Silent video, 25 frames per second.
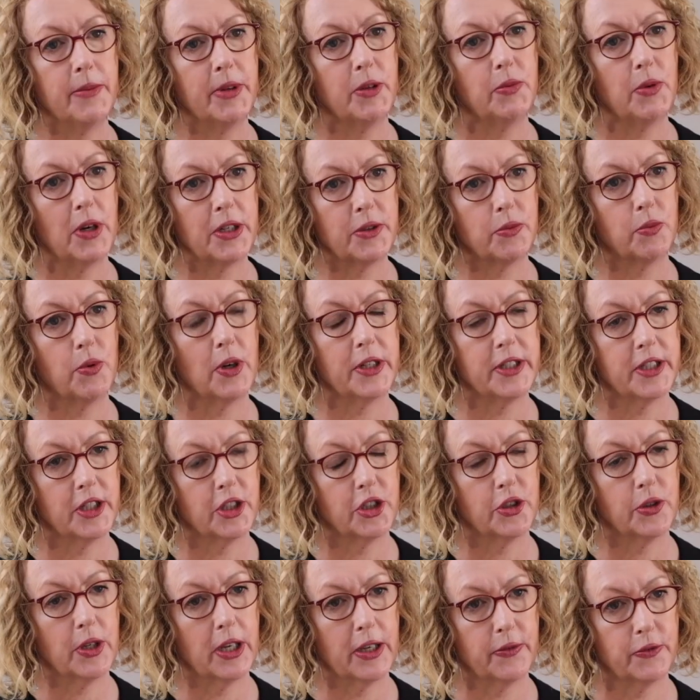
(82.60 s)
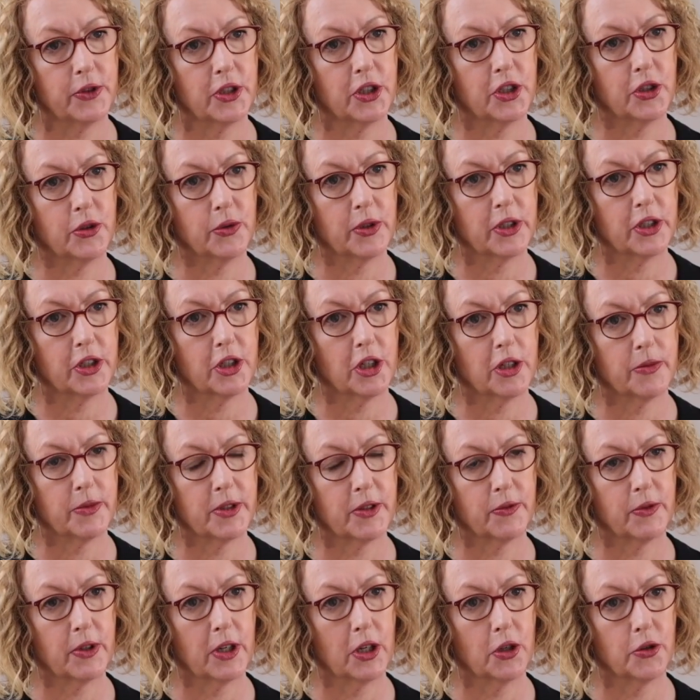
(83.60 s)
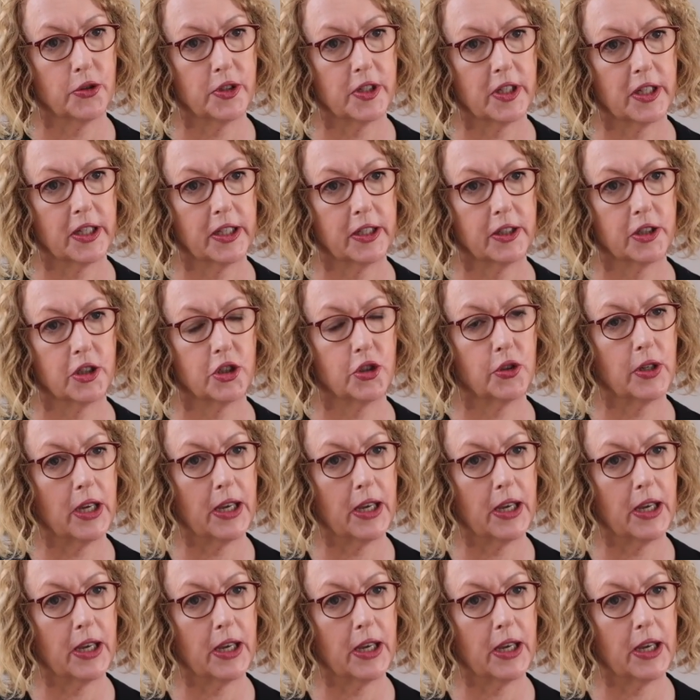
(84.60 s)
me, what did you have to do in terms of closing? Did you